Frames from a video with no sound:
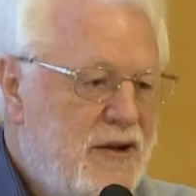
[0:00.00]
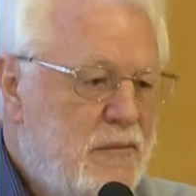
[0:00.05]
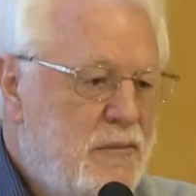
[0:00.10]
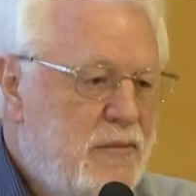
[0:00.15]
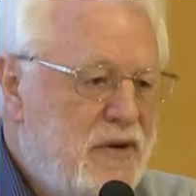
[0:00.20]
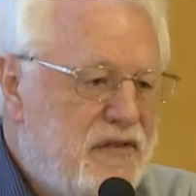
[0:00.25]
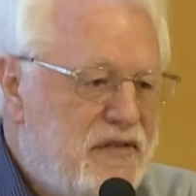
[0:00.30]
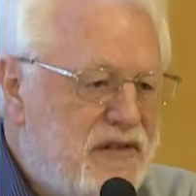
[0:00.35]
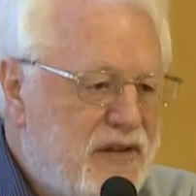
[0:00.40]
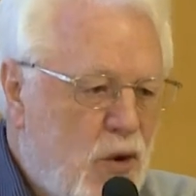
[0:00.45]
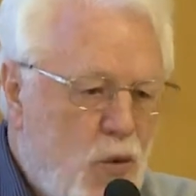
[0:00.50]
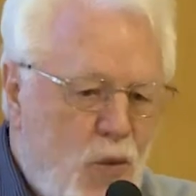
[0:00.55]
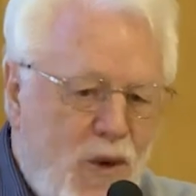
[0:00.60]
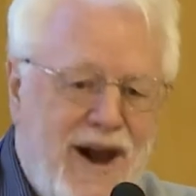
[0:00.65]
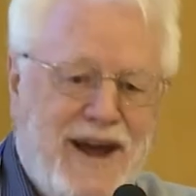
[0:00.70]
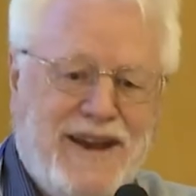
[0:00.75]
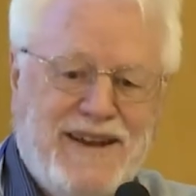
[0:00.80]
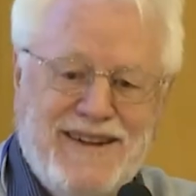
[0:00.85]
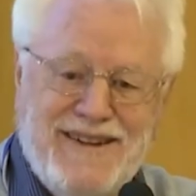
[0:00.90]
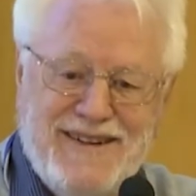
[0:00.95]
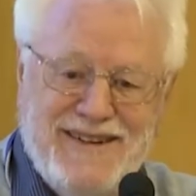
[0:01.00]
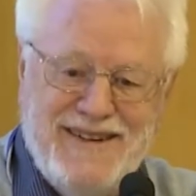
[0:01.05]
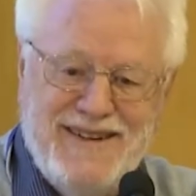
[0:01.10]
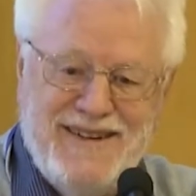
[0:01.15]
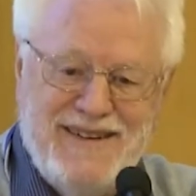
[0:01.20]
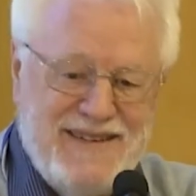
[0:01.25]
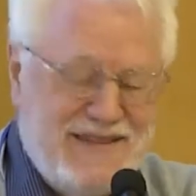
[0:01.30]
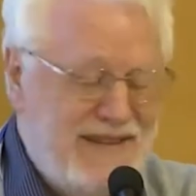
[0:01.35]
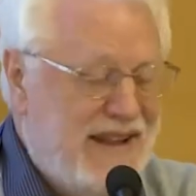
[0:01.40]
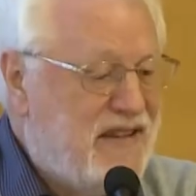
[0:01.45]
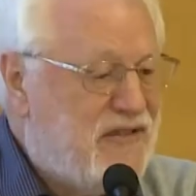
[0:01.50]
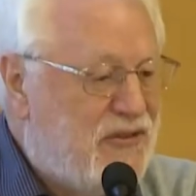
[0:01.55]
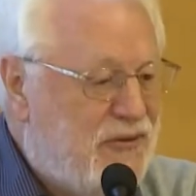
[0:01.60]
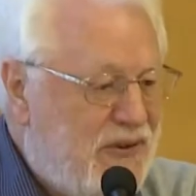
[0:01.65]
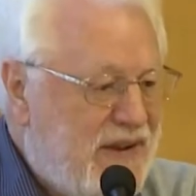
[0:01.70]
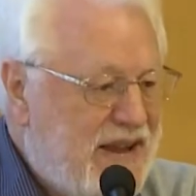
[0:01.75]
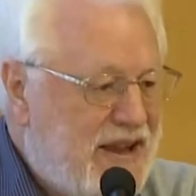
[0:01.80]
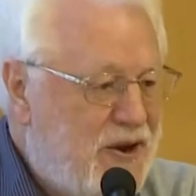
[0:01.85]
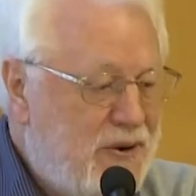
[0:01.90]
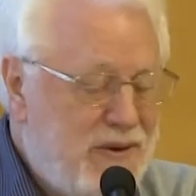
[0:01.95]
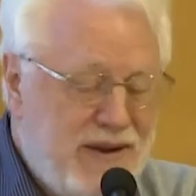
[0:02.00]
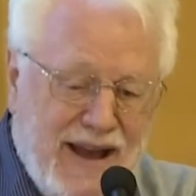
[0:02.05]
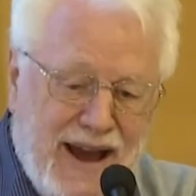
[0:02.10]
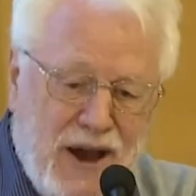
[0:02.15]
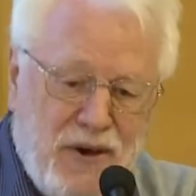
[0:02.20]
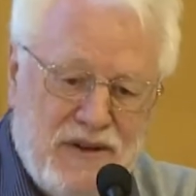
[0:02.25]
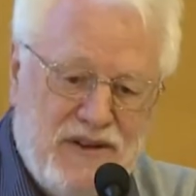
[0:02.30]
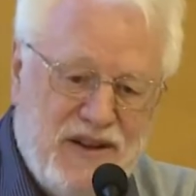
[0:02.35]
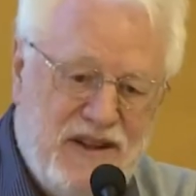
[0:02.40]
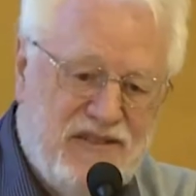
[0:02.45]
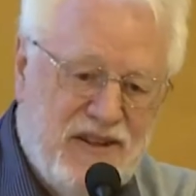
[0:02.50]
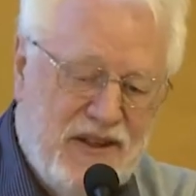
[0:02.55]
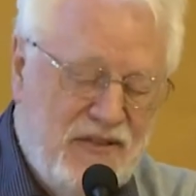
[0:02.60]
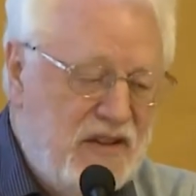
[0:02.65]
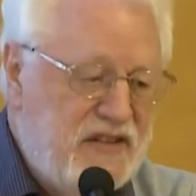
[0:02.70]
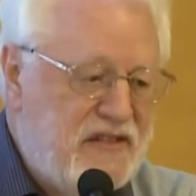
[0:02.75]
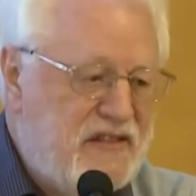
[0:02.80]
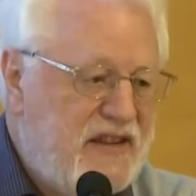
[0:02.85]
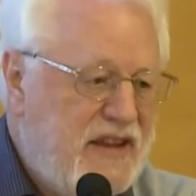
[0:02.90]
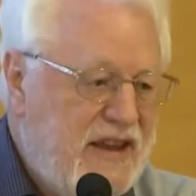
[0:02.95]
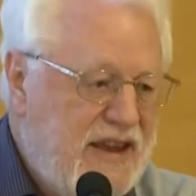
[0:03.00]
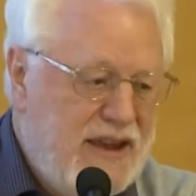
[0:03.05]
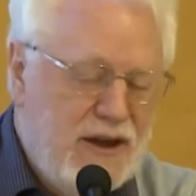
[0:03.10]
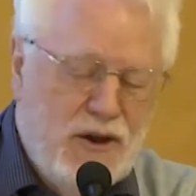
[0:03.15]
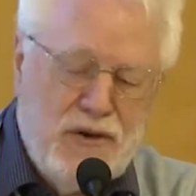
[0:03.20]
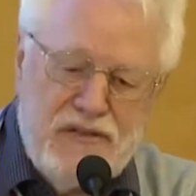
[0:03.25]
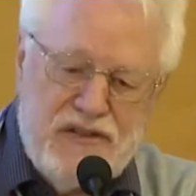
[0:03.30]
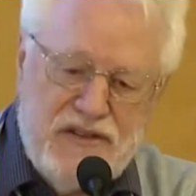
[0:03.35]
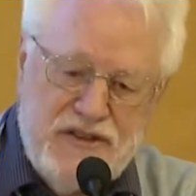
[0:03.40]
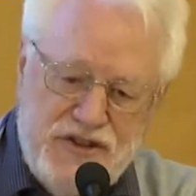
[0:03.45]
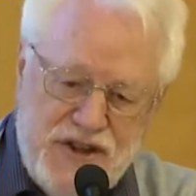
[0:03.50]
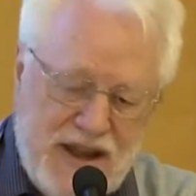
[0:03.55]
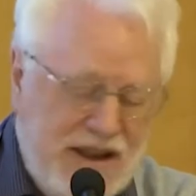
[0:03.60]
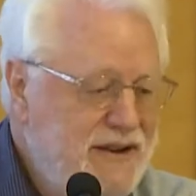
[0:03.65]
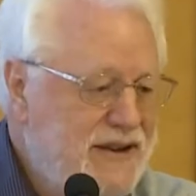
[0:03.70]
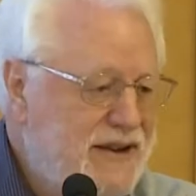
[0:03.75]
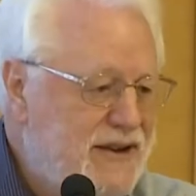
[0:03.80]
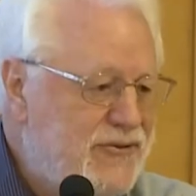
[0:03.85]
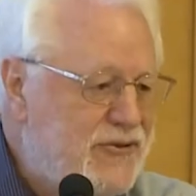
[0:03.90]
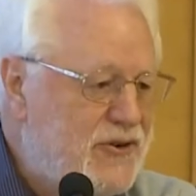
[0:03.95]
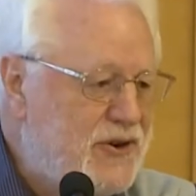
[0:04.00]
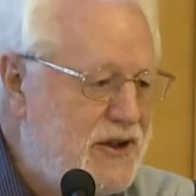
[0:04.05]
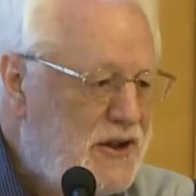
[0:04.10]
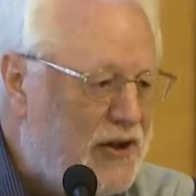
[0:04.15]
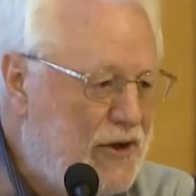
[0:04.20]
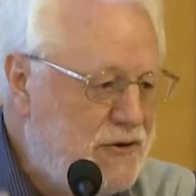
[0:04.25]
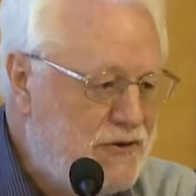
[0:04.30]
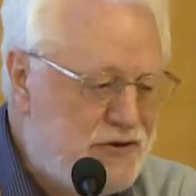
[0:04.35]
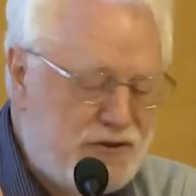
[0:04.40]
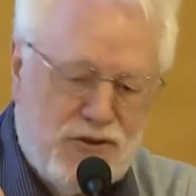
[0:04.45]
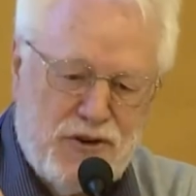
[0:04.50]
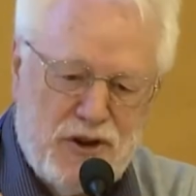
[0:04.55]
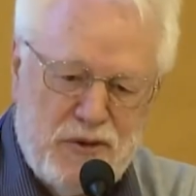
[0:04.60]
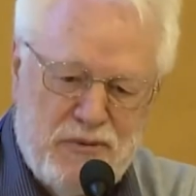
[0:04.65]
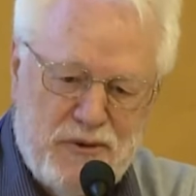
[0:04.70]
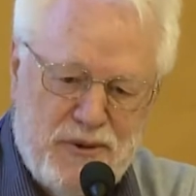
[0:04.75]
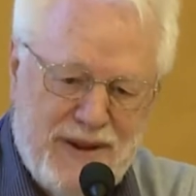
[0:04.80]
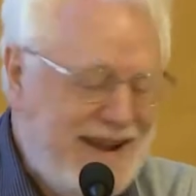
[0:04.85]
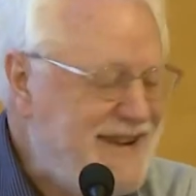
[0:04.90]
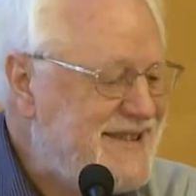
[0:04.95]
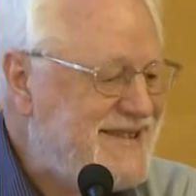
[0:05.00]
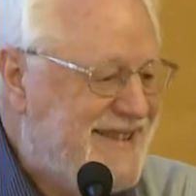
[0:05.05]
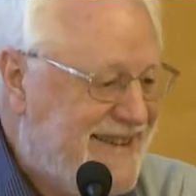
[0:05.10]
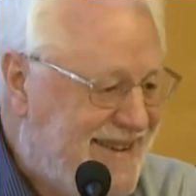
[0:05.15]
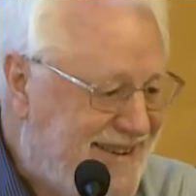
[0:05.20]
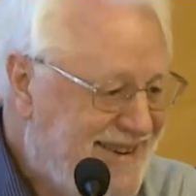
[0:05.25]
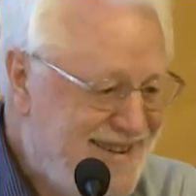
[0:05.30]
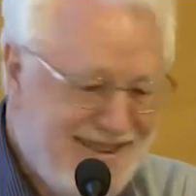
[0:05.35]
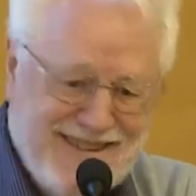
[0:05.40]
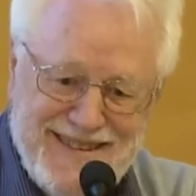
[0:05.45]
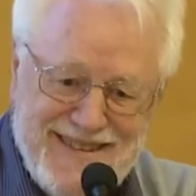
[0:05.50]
But so what? Let's figure it out. It's on the CEO's agenda for a huge corporation.